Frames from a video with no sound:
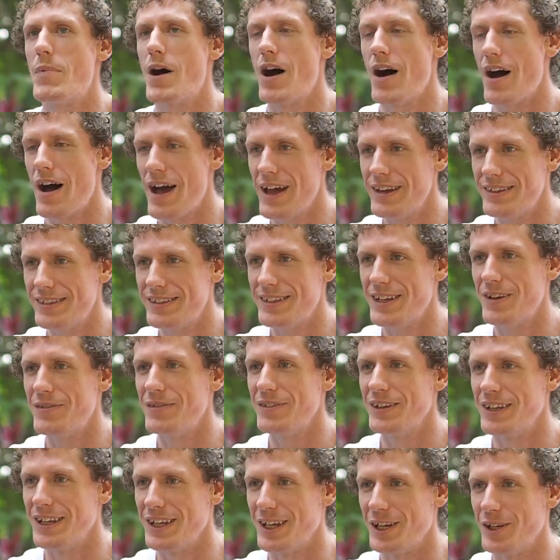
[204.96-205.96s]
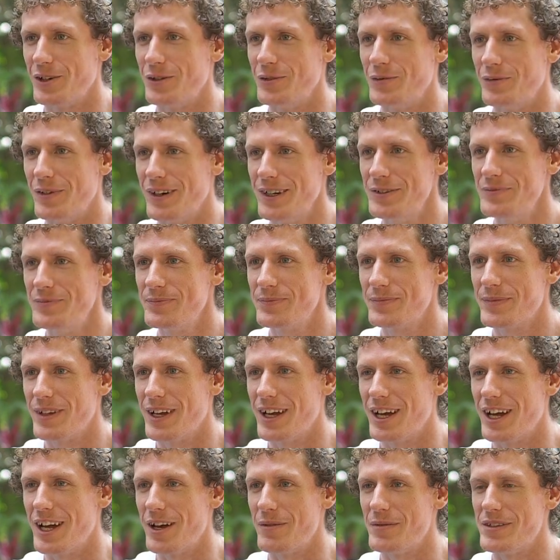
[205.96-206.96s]
Pai is definitely a good one.
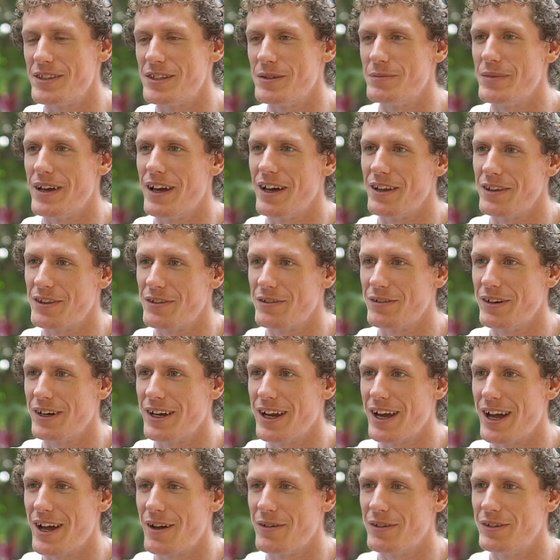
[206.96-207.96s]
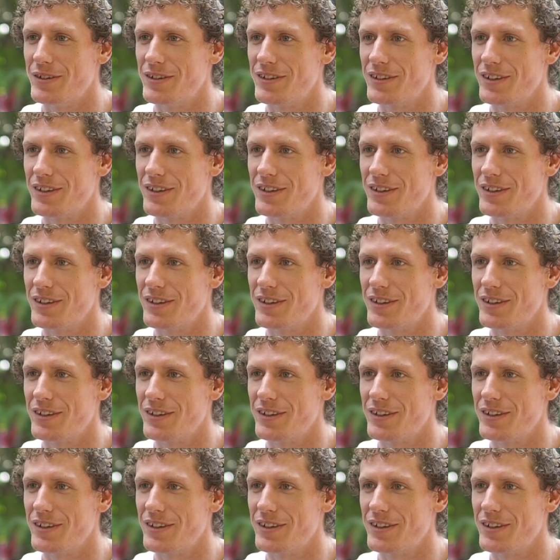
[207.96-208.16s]
Um, it's about three hours